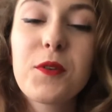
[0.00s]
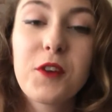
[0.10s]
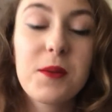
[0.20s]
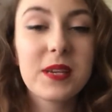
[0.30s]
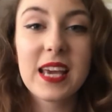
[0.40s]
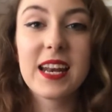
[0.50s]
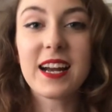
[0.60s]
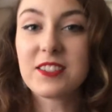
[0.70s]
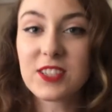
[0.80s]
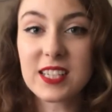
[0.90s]
before I begin,
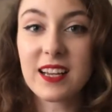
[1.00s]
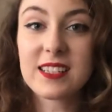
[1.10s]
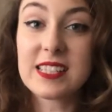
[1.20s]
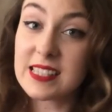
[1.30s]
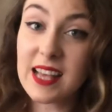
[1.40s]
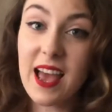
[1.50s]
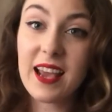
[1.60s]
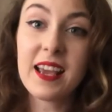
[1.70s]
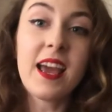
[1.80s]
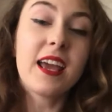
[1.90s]
I'd just like to
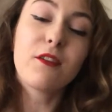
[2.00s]
say,